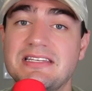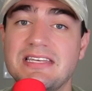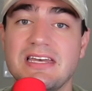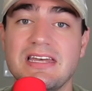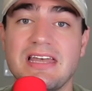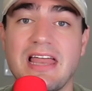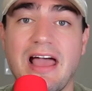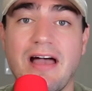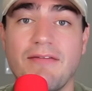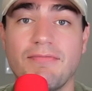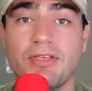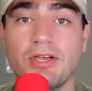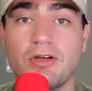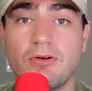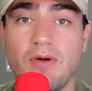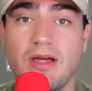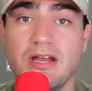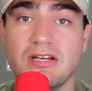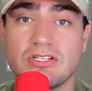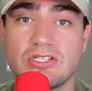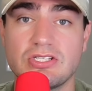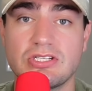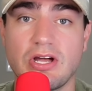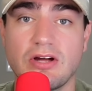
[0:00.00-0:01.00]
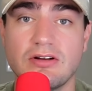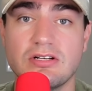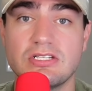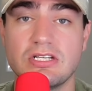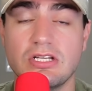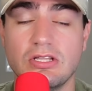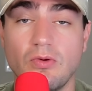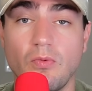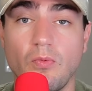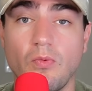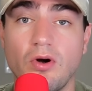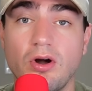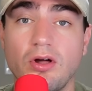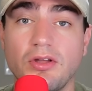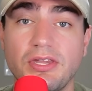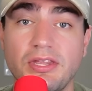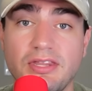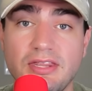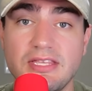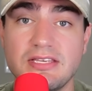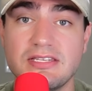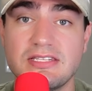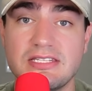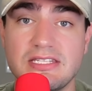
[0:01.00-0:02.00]
didn't have the greatest starts in the world
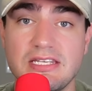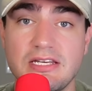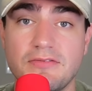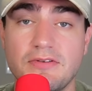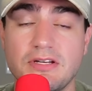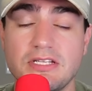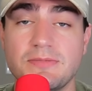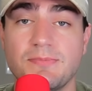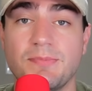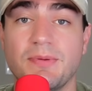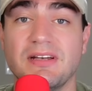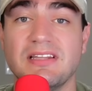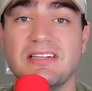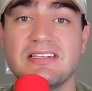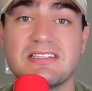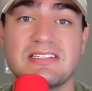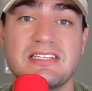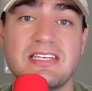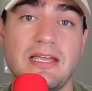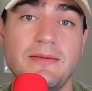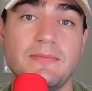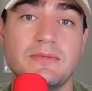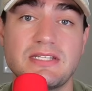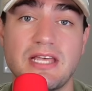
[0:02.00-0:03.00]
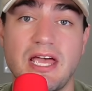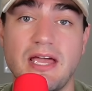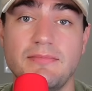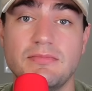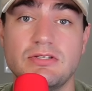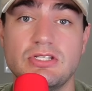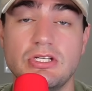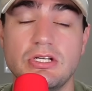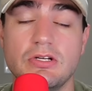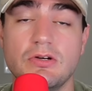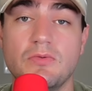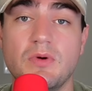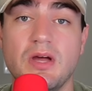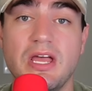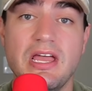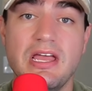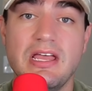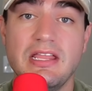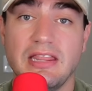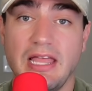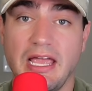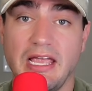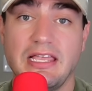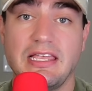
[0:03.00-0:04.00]
in this series, but at the same time too,
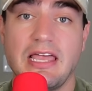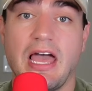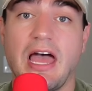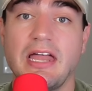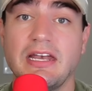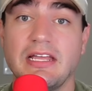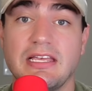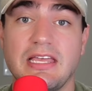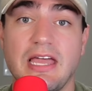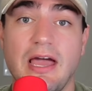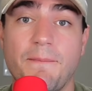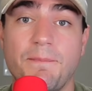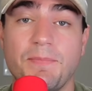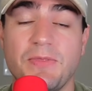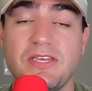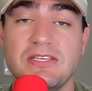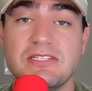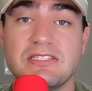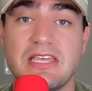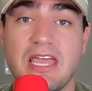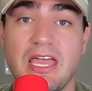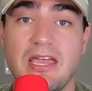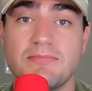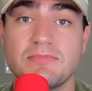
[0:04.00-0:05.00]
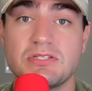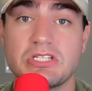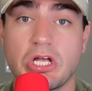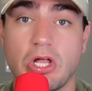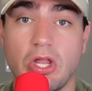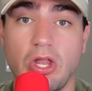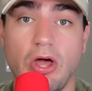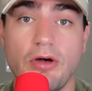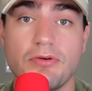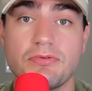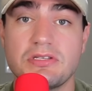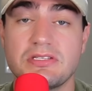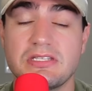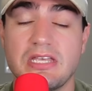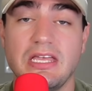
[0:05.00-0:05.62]
they kind of kept these games close.